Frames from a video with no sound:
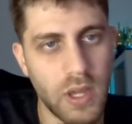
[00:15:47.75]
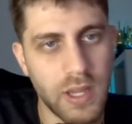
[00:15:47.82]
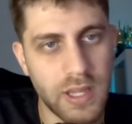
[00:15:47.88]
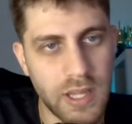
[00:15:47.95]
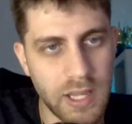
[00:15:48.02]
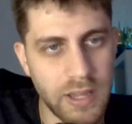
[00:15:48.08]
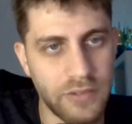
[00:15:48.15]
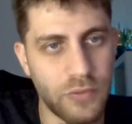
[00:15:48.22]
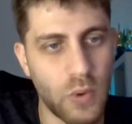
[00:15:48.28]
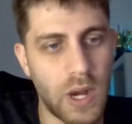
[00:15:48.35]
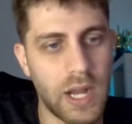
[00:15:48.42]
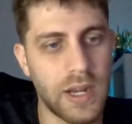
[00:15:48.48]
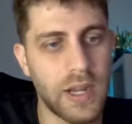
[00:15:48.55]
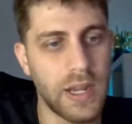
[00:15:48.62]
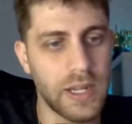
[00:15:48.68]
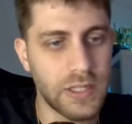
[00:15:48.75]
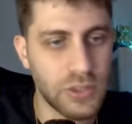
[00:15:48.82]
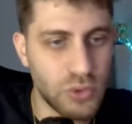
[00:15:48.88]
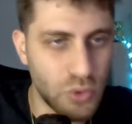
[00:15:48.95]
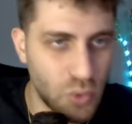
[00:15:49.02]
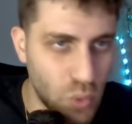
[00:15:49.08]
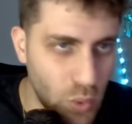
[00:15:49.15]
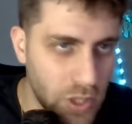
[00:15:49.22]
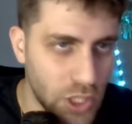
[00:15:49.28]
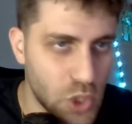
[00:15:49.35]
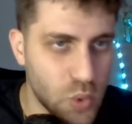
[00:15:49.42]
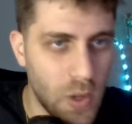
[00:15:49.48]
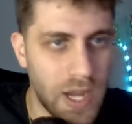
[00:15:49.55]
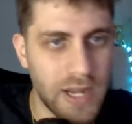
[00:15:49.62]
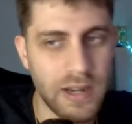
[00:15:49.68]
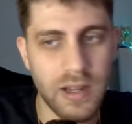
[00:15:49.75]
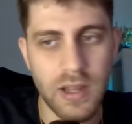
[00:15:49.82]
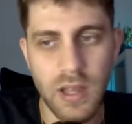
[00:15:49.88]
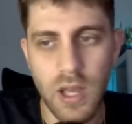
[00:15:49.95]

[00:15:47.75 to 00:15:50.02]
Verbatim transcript: king f1 and rook h1